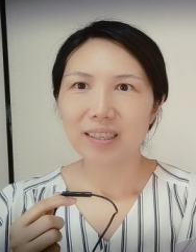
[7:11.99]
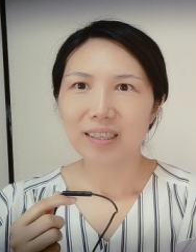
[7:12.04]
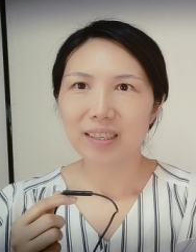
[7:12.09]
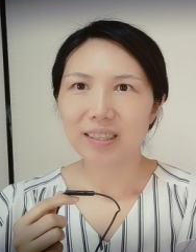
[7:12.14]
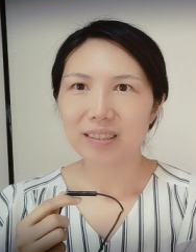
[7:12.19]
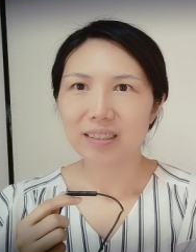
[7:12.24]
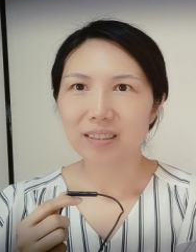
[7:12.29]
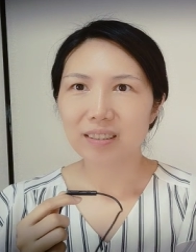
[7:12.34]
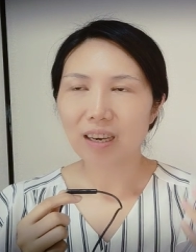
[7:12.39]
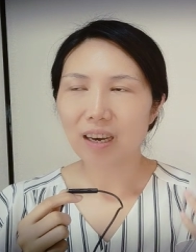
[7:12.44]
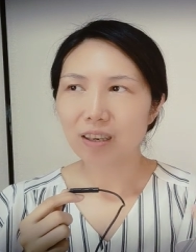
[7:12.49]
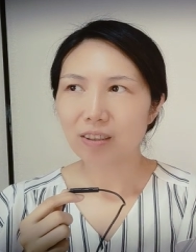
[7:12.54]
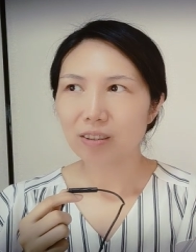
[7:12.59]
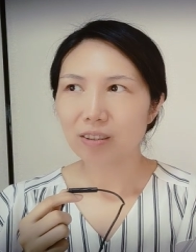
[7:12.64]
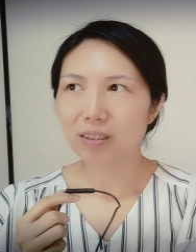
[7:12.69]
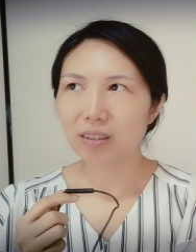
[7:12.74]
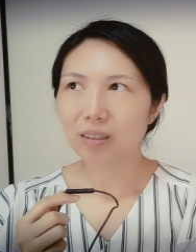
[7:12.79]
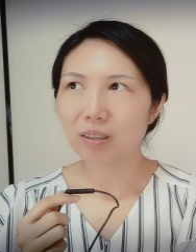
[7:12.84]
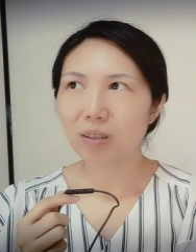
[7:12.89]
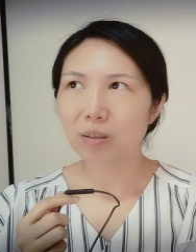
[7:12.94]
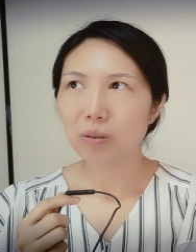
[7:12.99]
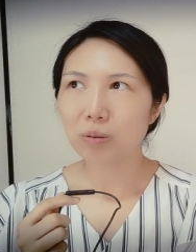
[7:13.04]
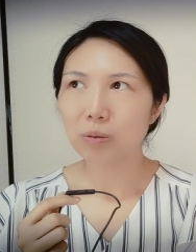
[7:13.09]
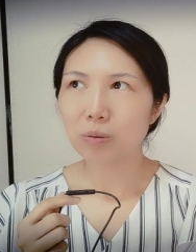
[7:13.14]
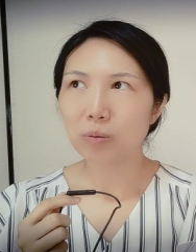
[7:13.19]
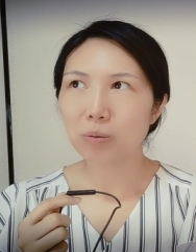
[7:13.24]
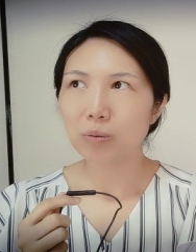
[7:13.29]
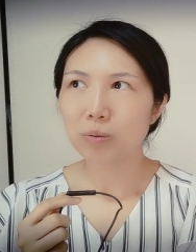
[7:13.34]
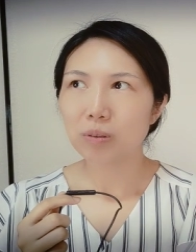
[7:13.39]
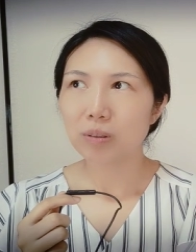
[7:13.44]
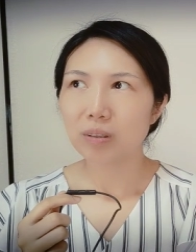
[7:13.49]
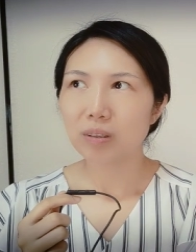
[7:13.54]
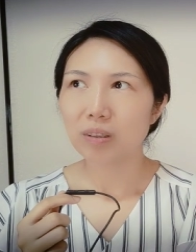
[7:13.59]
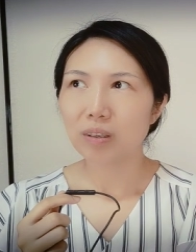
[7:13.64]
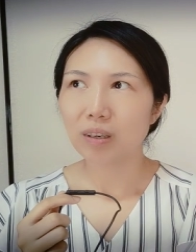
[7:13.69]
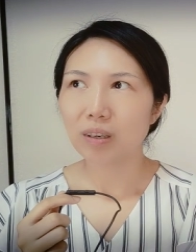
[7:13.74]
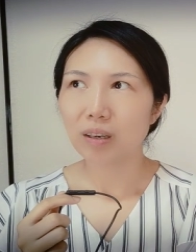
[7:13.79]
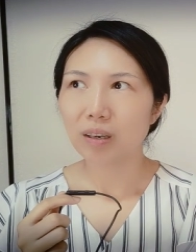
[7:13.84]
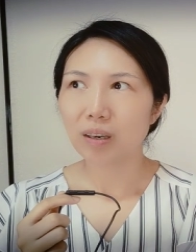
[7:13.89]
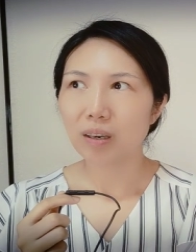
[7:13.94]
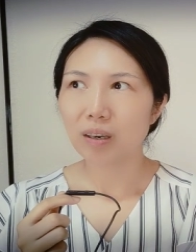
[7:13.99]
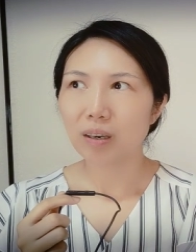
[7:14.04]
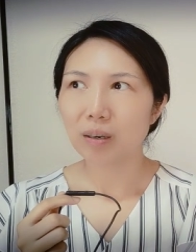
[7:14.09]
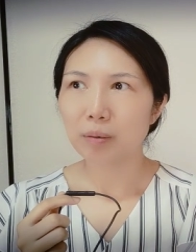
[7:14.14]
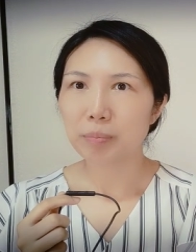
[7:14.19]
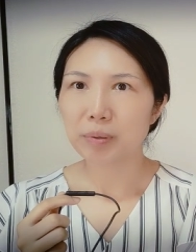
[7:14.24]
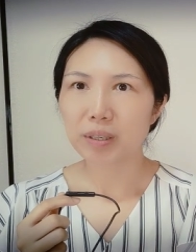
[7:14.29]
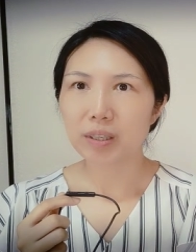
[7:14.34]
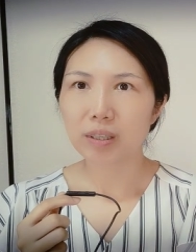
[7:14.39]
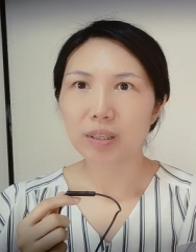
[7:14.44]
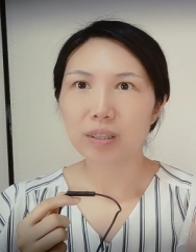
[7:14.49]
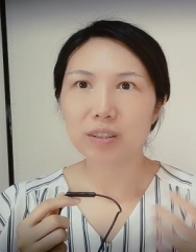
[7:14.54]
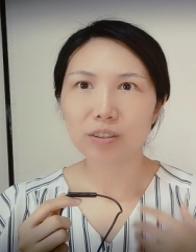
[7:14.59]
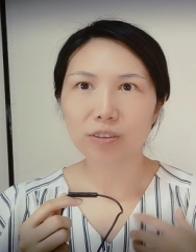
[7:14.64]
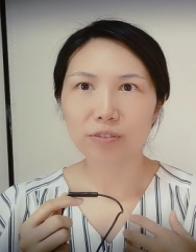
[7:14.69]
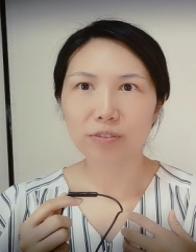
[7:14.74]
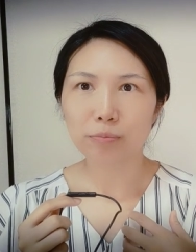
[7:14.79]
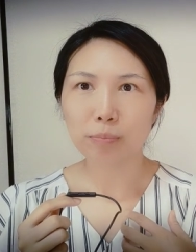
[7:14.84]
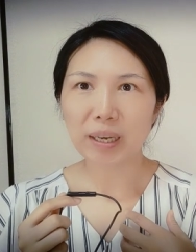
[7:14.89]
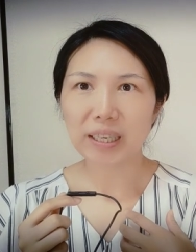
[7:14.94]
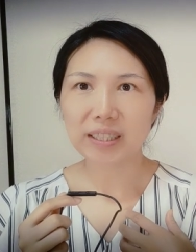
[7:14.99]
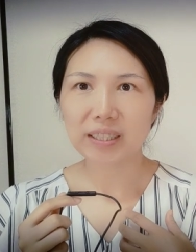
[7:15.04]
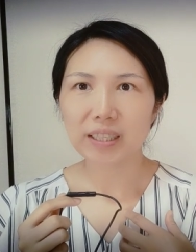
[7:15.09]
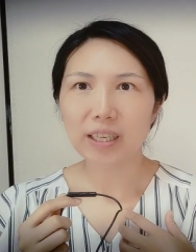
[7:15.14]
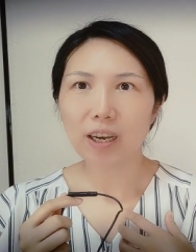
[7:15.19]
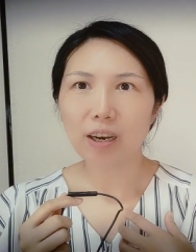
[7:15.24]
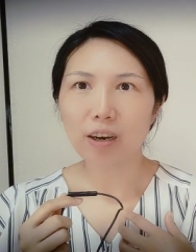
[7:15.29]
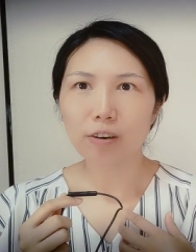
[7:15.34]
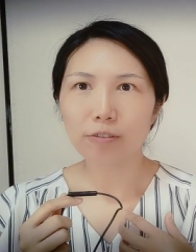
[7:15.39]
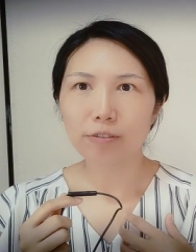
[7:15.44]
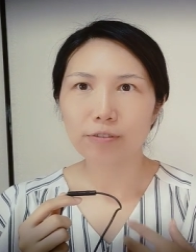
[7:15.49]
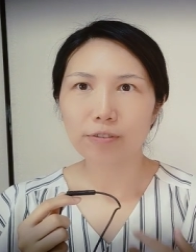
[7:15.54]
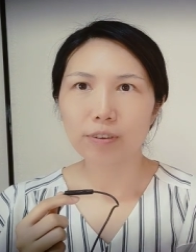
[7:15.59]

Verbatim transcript: It's also uh, because of myself.